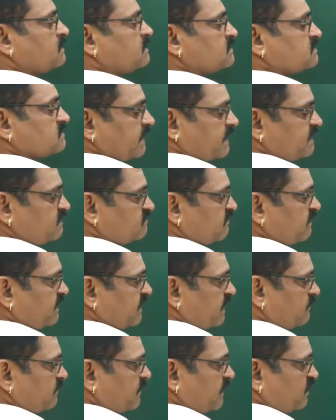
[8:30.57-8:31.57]
Sin square
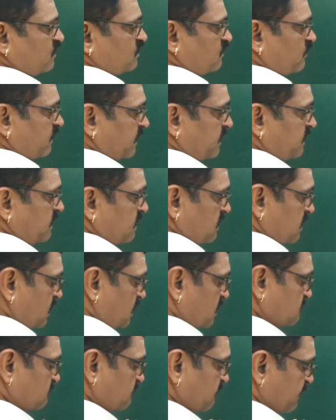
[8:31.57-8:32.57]
a by 2 by
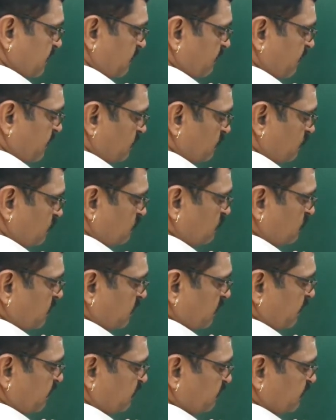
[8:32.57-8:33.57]
cos square a by 2
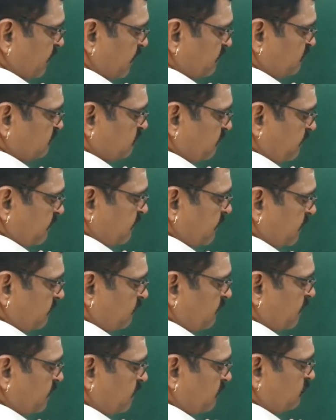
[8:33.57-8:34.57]
is tan square a
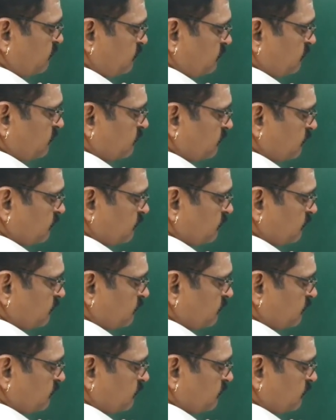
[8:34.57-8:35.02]
by 2